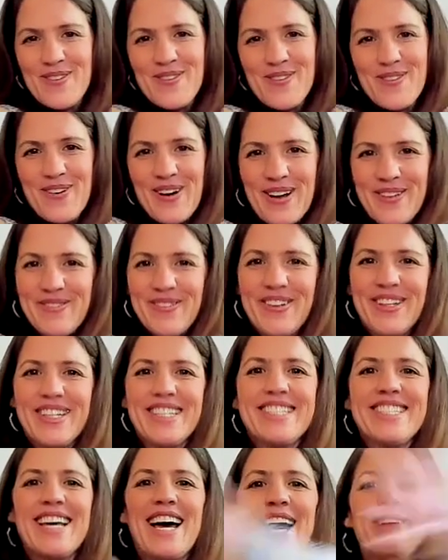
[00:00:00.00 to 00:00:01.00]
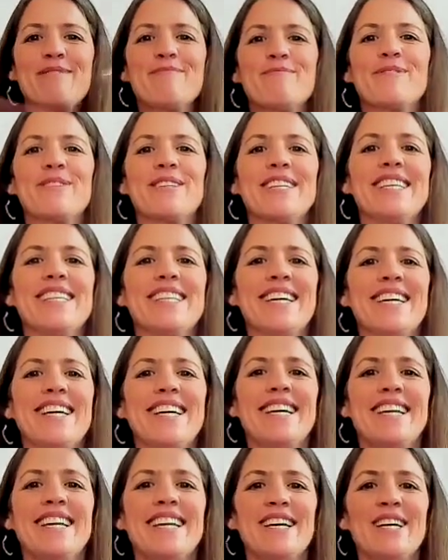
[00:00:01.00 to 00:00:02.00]
One more time, breathe
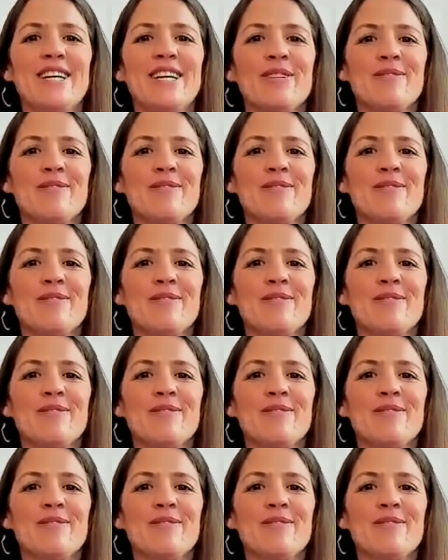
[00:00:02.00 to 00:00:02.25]
in